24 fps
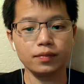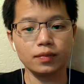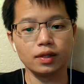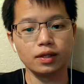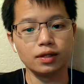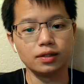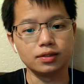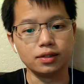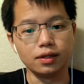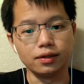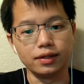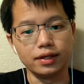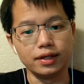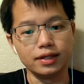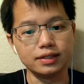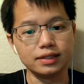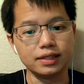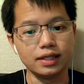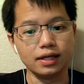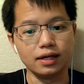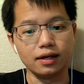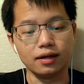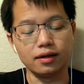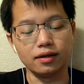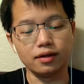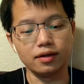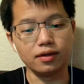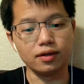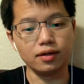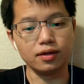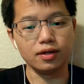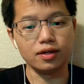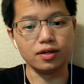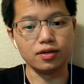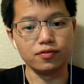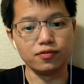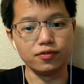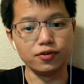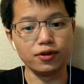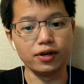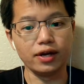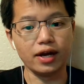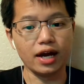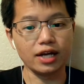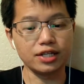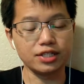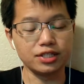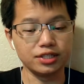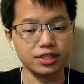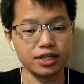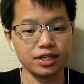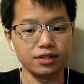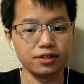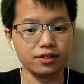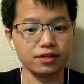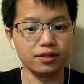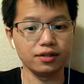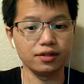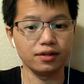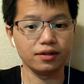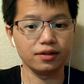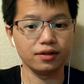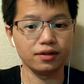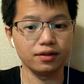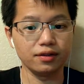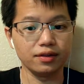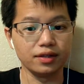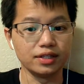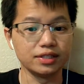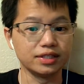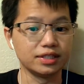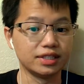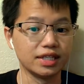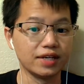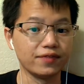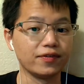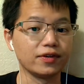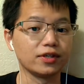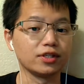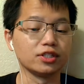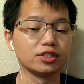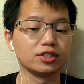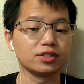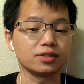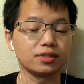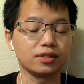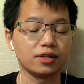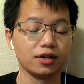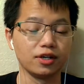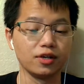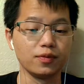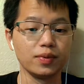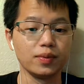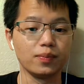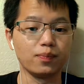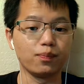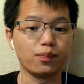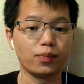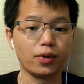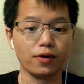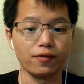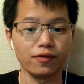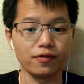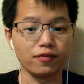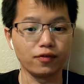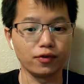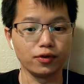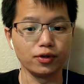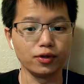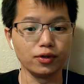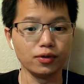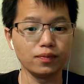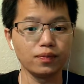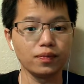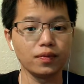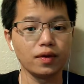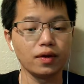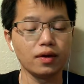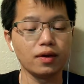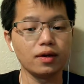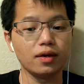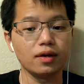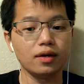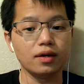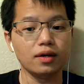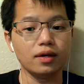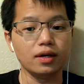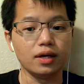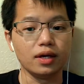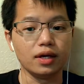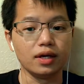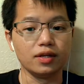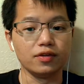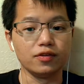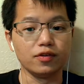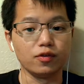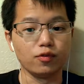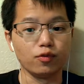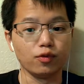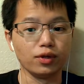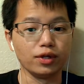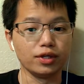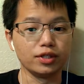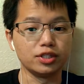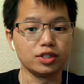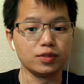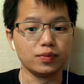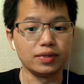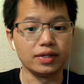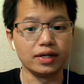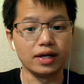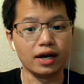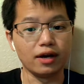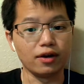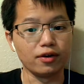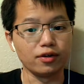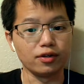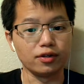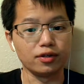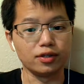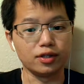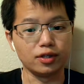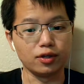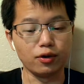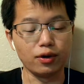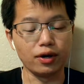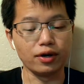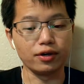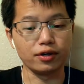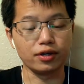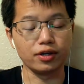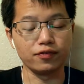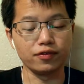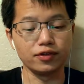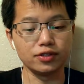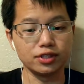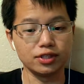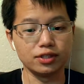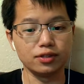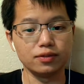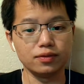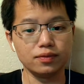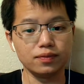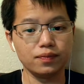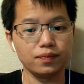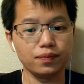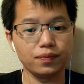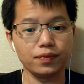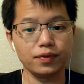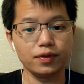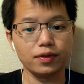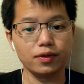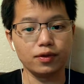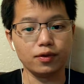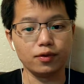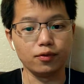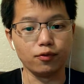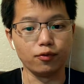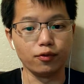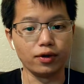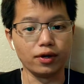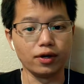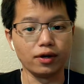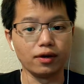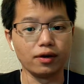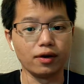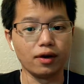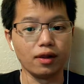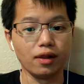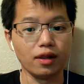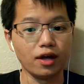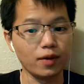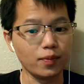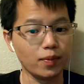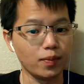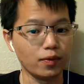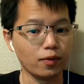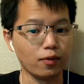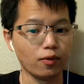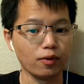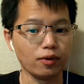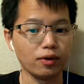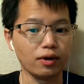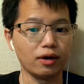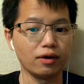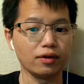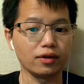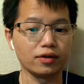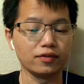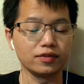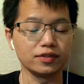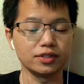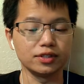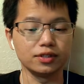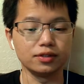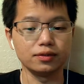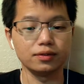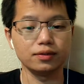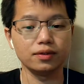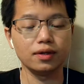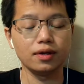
So the thing is that if you're an action taker, this is definitely gonna be perfect for you, and if you're willing to go out of your comfort zone, where a lot of people won't go out of the comfort zone,